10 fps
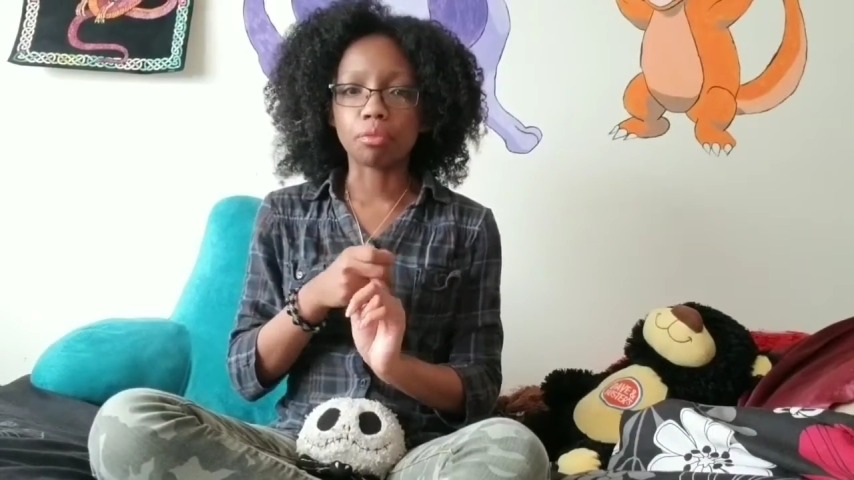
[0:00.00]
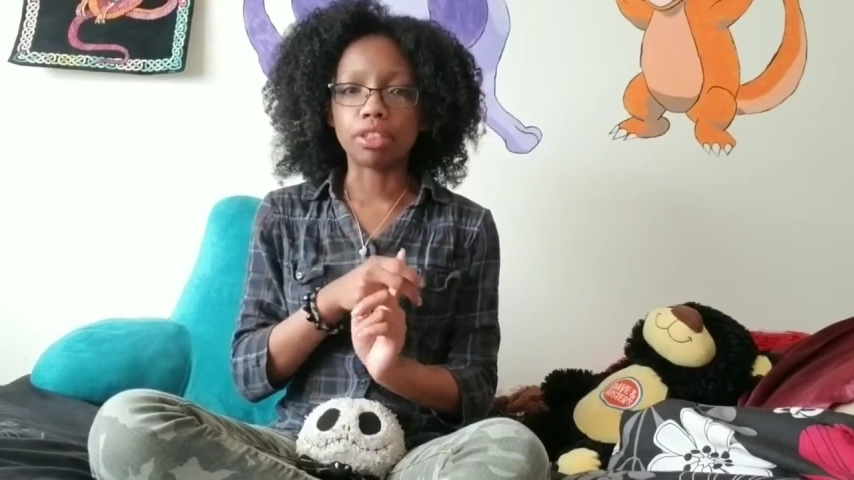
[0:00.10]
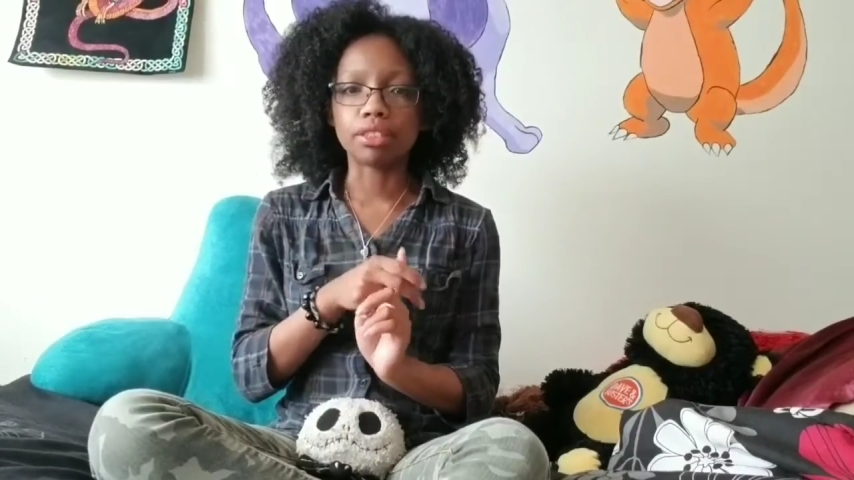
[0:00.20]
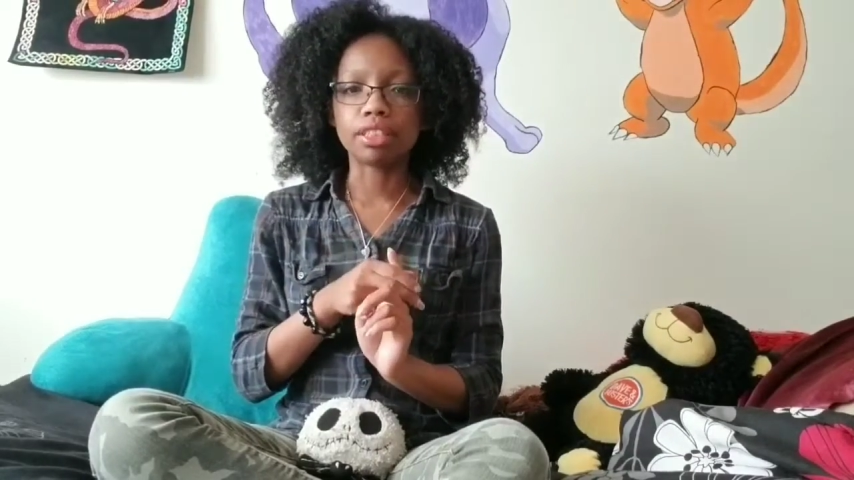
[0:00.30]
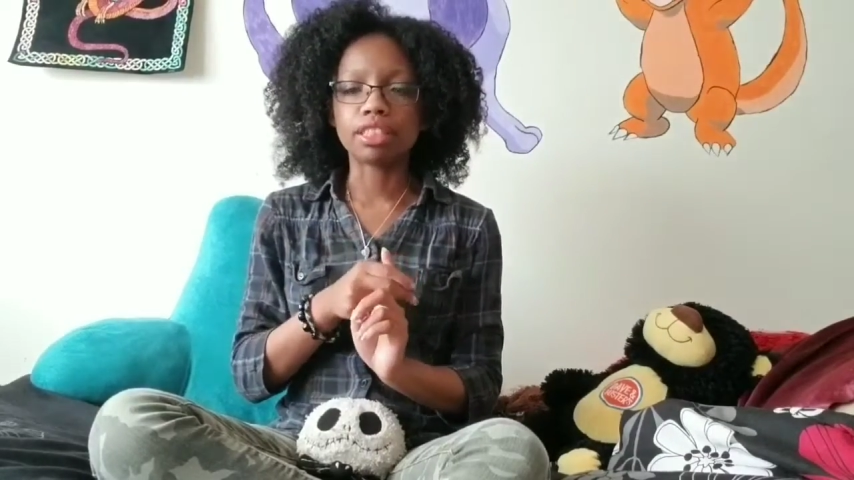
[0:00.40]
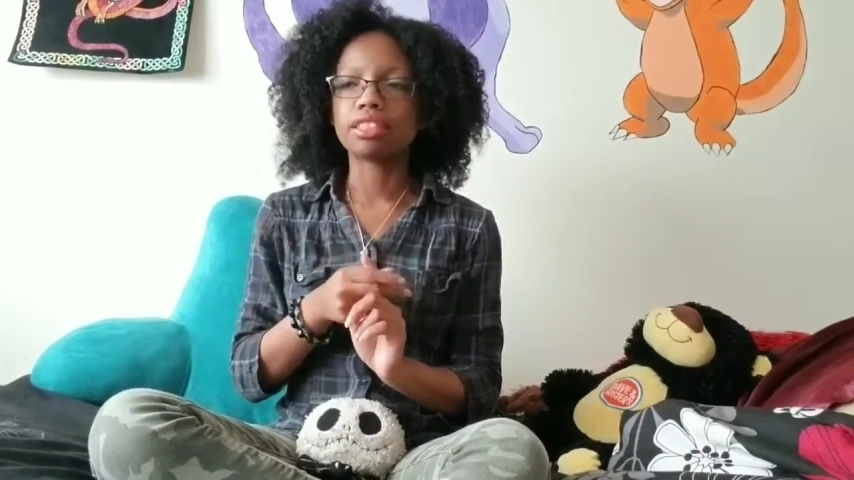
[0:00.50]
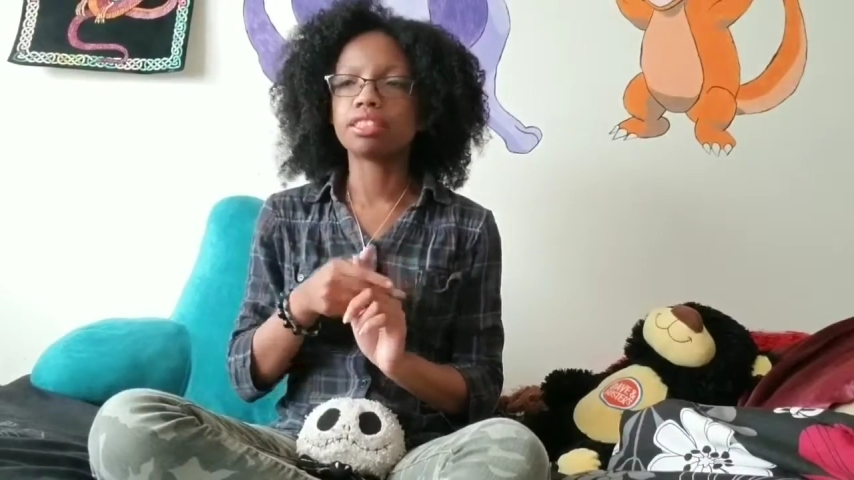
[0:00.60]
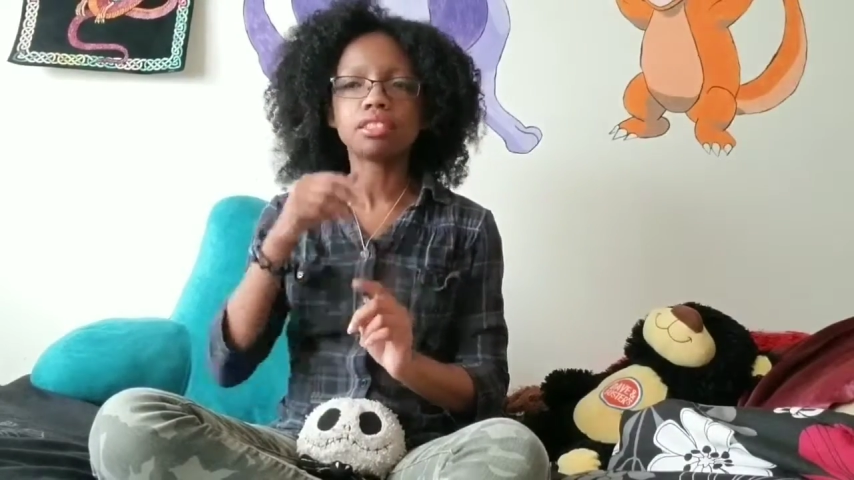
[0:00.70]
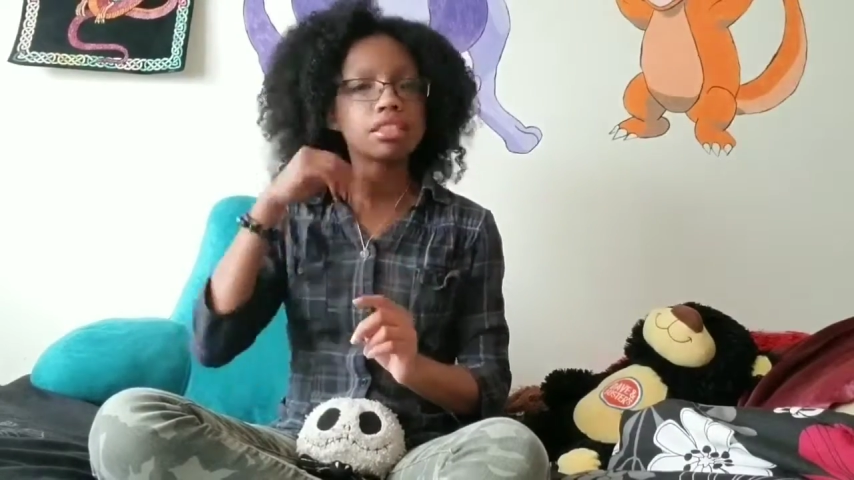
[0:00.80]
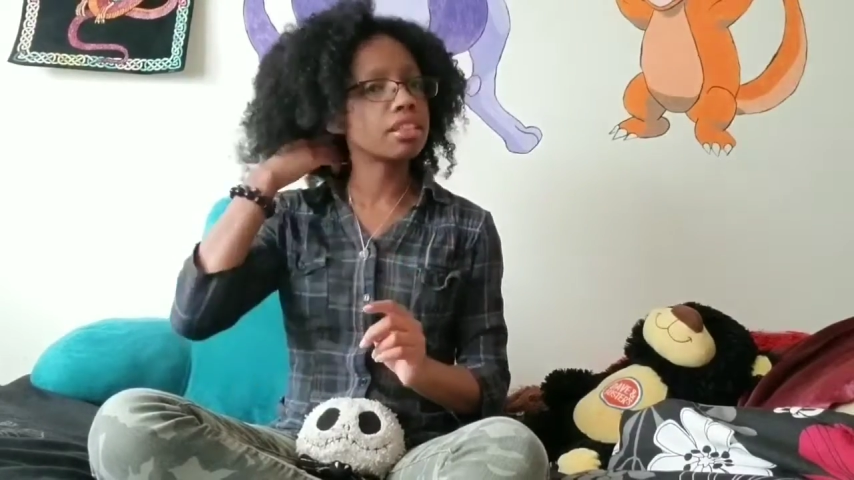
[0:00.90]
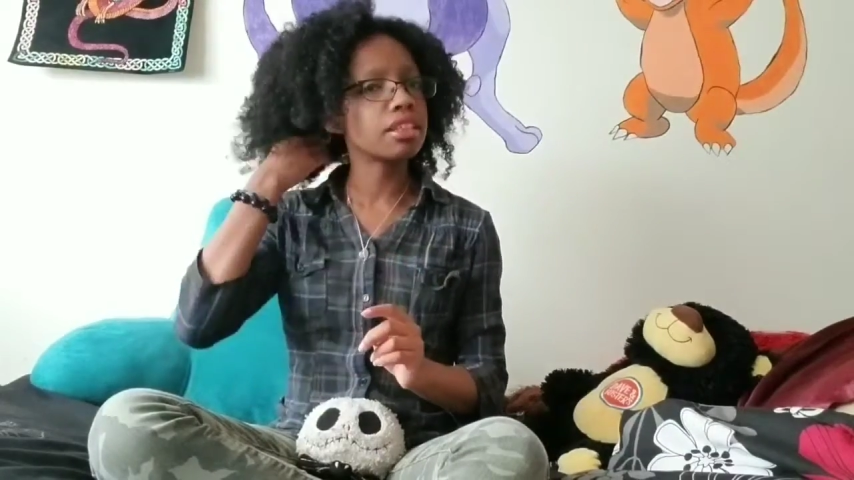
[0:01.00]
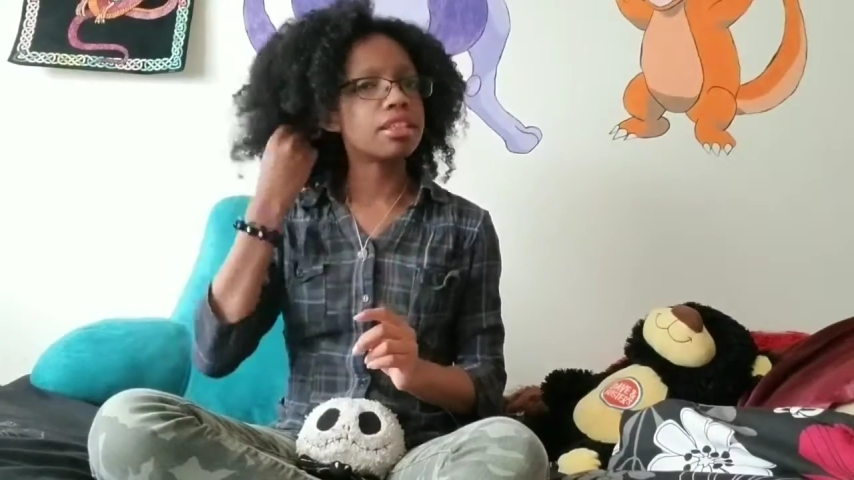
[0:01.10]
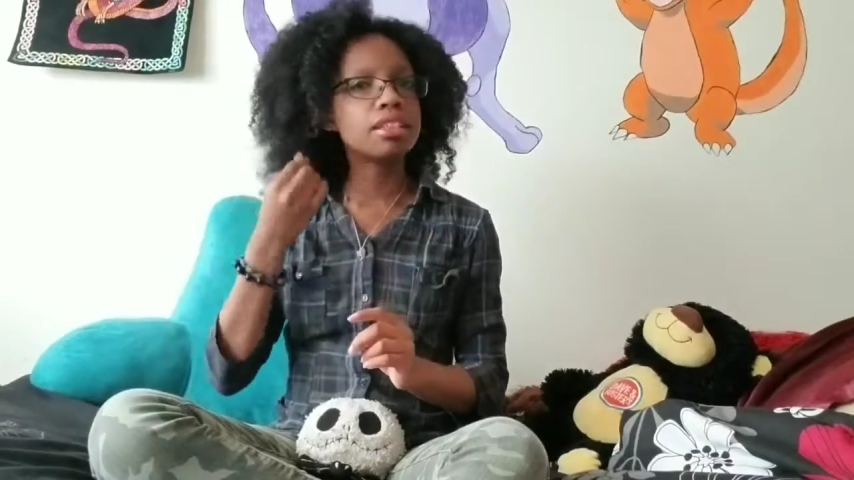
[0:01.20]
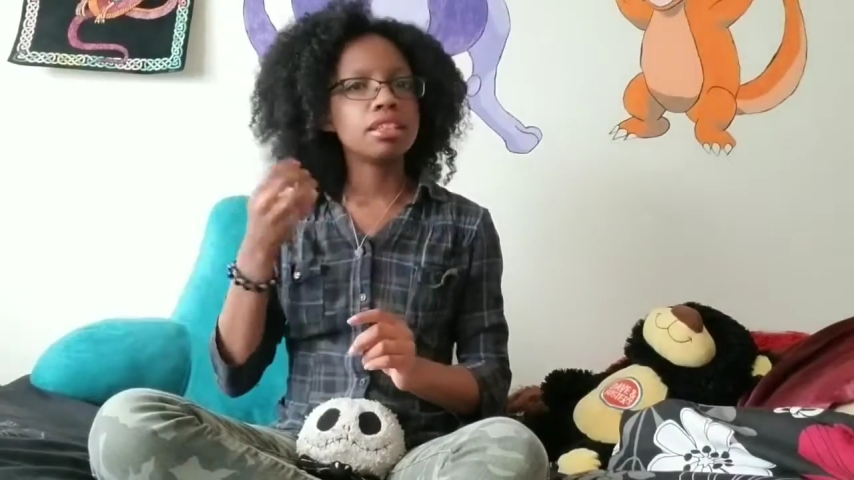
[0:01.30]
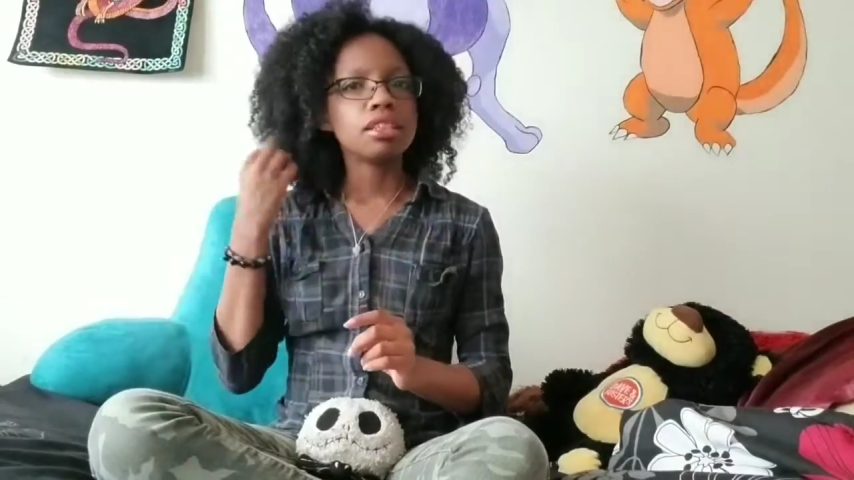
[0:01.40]

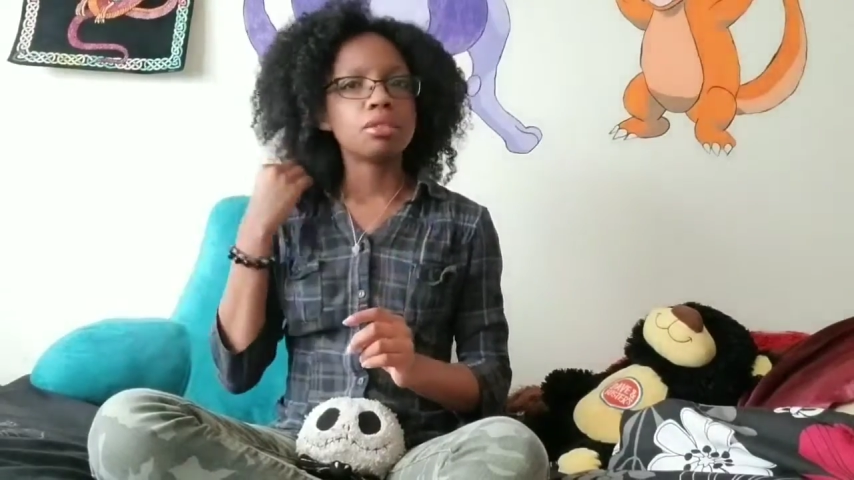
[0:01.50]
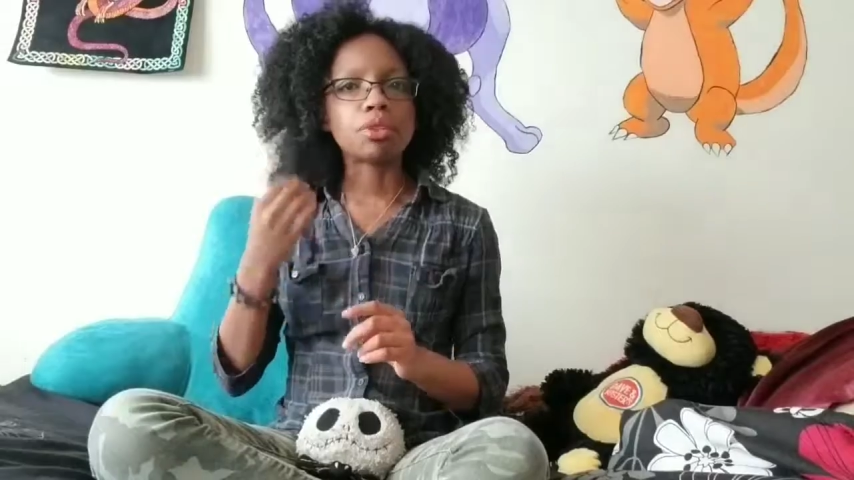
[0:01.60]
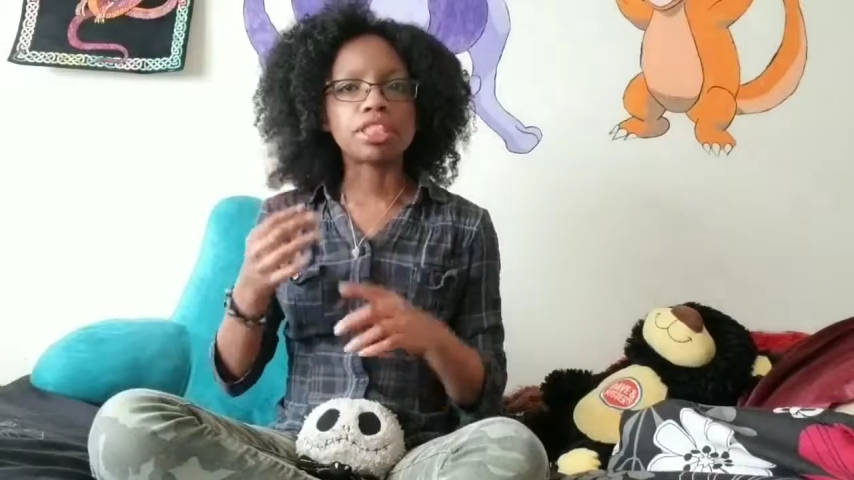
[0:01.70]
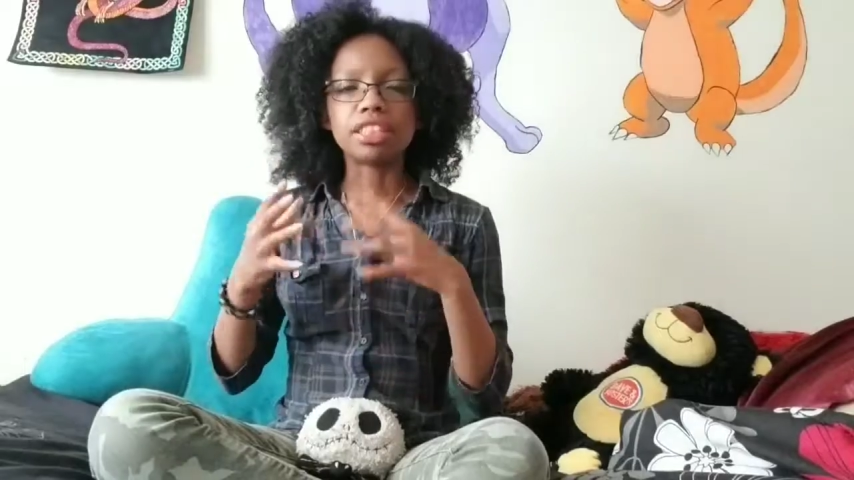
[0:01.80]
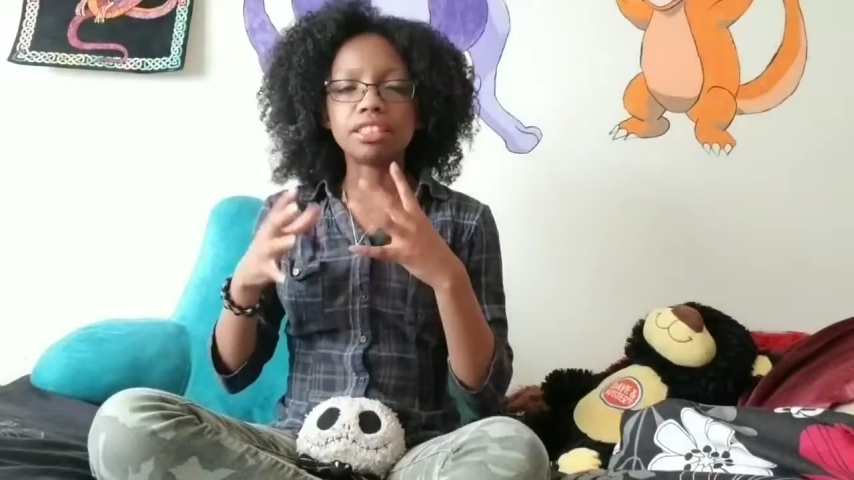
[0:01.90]
with